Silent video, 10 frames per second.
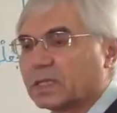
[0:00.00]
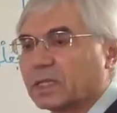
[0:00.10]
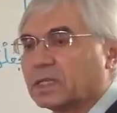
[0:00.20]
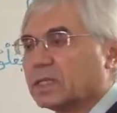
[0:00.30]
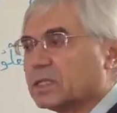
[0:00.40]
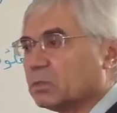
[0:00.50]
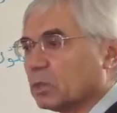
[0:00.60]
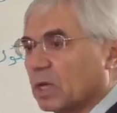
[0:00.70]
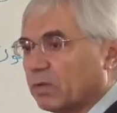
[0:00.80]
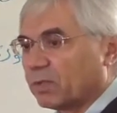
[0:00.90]
that these
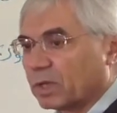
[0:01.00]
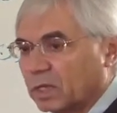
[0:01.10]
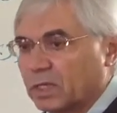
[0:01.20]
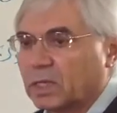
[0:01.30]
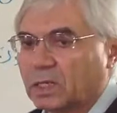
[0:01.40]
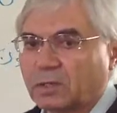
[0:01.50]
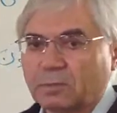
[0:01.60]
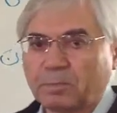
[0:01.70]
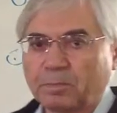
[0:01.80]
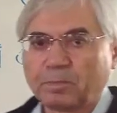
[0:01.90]
munafiqeen
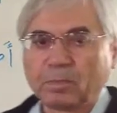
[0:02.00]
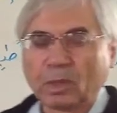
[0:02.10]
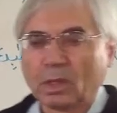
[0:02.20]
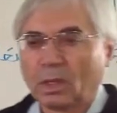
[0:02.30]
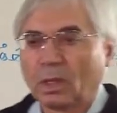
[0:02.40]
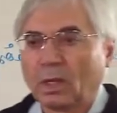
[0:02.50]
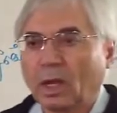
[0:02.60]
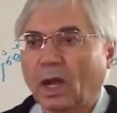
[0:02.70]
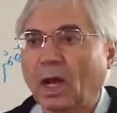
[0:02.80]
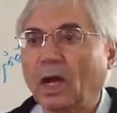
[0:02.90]

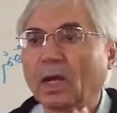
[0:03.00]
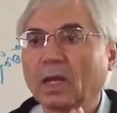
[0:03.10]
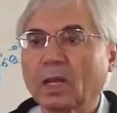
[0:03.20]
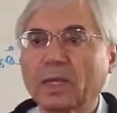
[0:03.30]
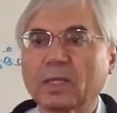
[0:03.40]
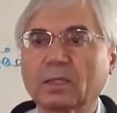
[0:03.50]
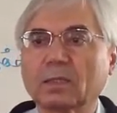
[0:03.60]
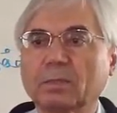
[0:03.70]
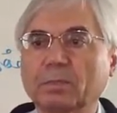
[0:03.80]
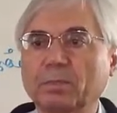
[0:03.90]
are like
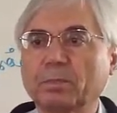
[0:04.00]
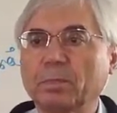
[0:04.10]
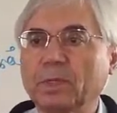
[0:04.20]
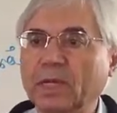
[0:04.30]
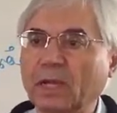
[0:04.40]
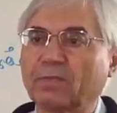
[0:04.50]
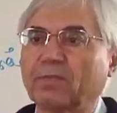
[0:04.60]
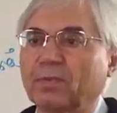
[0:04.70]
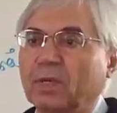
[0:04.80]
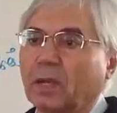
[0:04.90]
deaf,
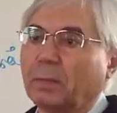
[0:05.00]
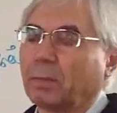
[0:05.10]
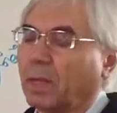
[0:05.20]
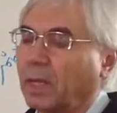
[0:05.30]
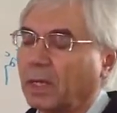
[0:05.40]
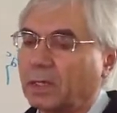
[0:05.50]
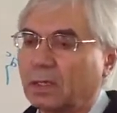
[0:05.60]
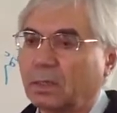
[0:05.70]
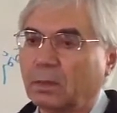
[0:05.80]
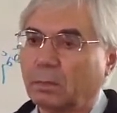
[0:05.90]
dumb and
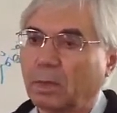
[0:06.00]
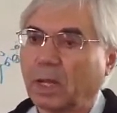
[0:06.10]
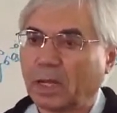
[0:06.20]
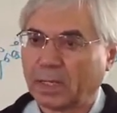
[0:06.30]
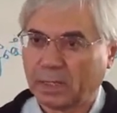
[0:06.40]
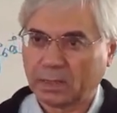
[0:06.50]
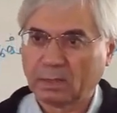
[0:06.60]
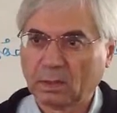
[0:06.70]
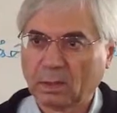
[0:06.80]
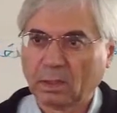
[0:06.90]
blind.
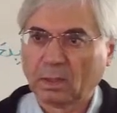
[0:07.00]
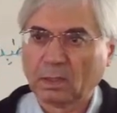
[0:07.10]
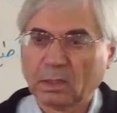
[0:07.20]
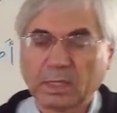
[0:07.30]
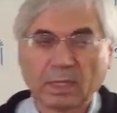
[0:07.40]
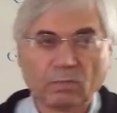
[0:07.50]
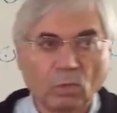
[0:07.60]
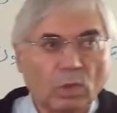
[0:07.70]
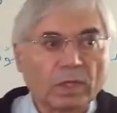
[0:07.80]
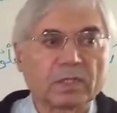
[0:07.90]
They have
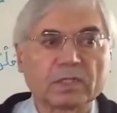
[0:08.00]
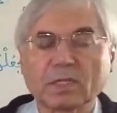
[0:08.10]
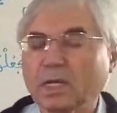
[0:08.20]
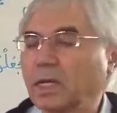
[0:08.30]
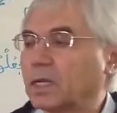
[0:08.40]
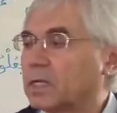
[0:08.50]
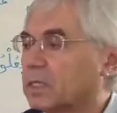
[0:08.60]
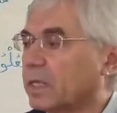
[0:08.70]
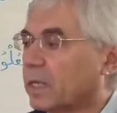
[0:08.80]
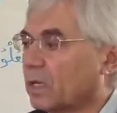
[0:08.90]
no understanding,
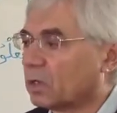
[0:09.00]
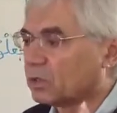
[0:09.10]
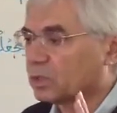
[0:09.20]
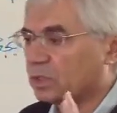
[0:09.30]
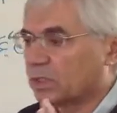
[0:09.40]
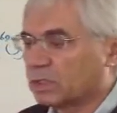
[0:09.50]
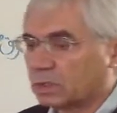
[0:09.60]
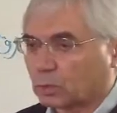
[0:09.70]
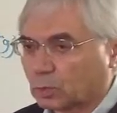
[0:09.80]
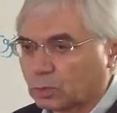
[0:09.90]
they cannot see the
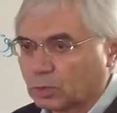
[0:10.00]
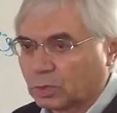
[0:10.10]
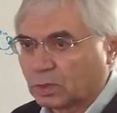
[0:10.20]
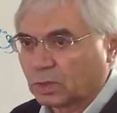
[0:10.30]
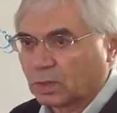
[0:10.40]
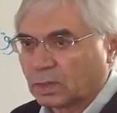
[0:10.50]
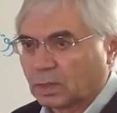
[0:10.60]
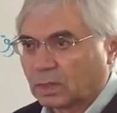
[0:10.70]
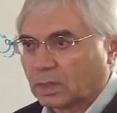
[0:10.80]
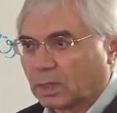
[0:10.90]
truth,
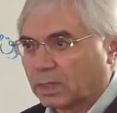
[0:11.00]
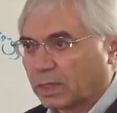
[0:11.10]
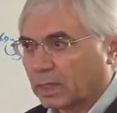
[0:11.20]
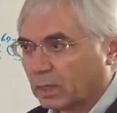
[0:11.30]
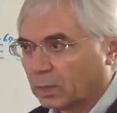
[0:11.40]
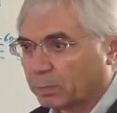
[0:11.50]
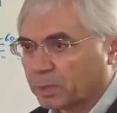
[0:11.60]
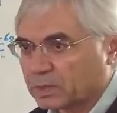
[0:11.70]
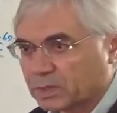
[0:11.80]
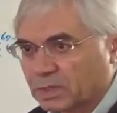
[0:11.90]
they cannot
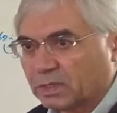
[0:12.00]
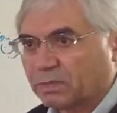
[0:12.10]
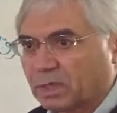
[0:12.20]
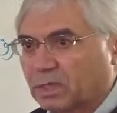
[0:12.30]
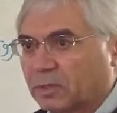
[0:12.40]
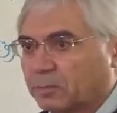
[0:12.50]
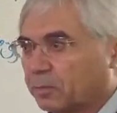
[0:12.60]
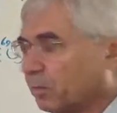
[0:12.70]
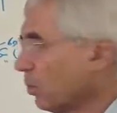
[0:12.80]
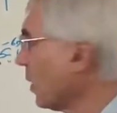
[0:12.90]
perceive it,
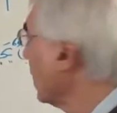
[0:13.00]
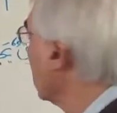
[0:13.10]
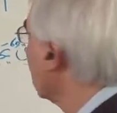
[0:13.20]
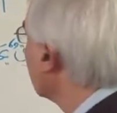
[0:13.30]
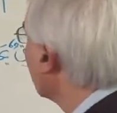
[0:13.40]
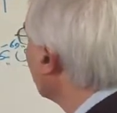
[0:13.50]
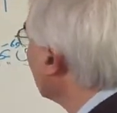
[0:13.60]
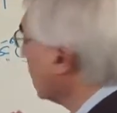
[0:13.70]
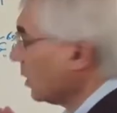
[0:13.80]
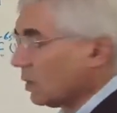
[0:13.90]
so
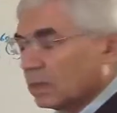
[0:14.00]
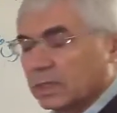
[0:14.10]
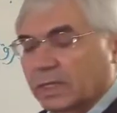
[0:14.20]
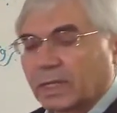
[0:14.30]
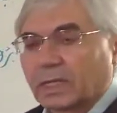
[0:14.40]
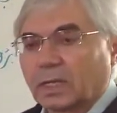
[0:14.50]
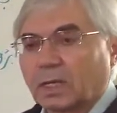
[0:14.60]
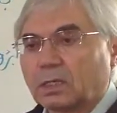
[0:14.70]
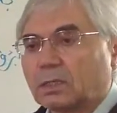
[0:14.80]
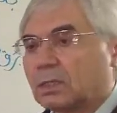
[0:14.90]
they
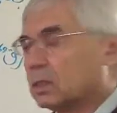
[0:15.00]
cannot